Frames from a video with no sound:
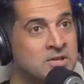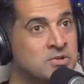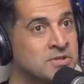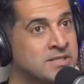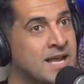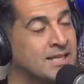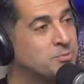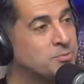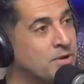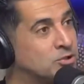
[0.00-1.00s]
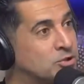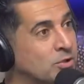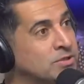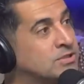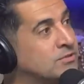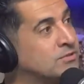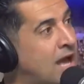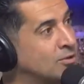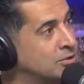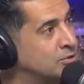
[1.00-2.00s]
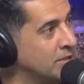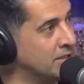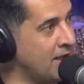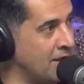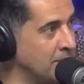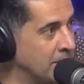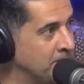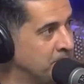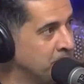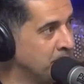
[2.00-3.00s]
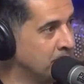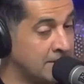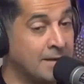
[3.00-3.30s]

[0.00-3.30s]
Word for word: So these guys printed trillions of dollars into the economy. Mm-hmm.